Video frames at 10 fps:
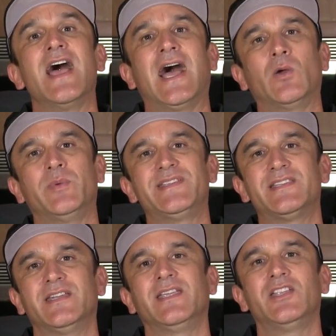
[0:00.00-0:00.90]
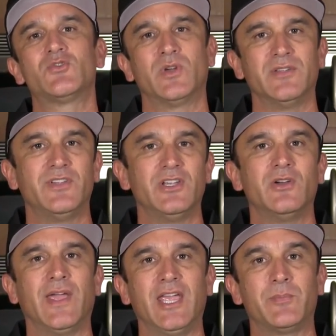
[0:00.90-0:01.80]
I will be sending each one of
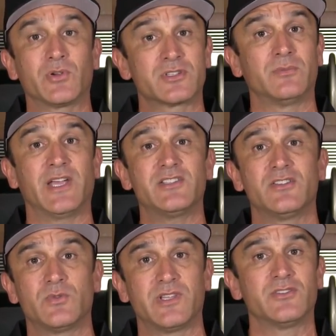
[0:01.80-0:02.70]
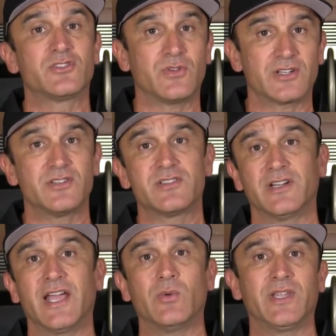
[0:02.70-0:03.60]
you a personal message with instructions
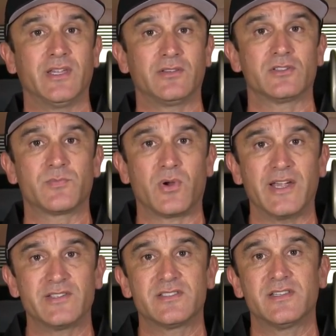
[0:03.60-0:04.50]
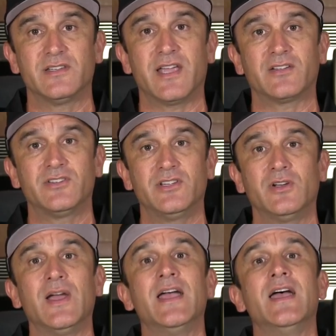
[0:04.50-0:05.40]
on how we can get those prizes sent out to
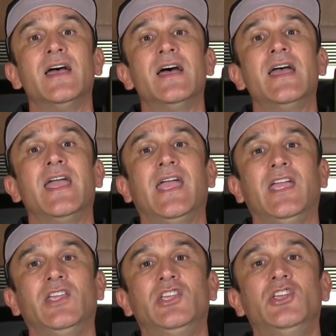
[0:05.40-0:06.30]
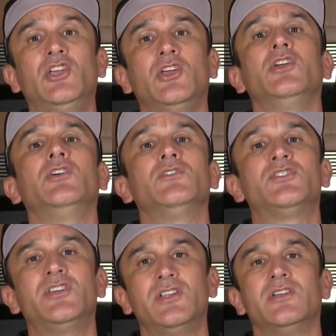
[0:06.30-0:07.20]
you. A
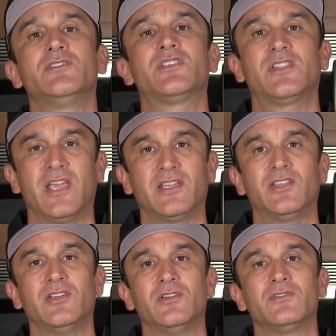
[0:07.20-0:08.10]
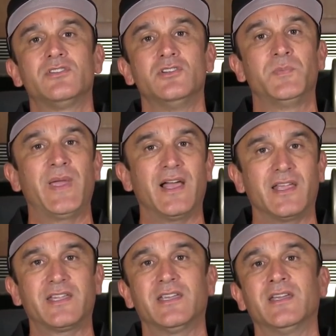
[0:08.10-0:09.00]
huge, huge thank you to
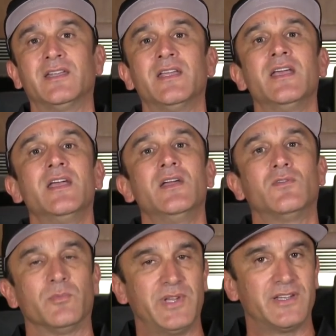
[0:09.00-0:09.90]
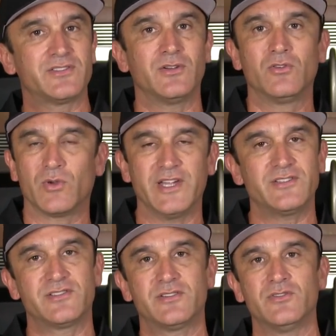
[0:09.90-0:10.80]
Pelican, for being so
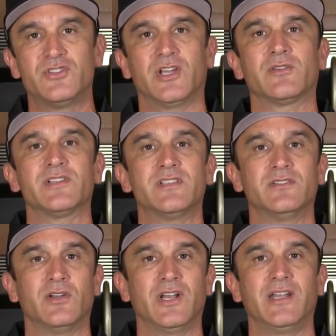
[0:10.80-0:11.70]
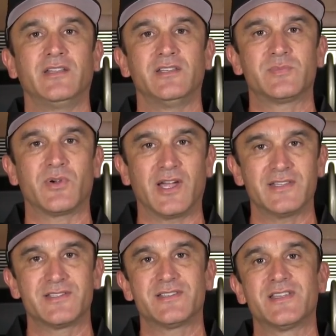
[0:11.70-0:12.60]
gracious, so generous in donating these
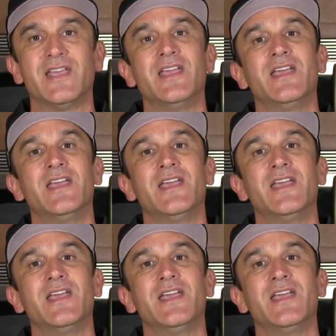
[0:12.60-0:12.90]
prizes.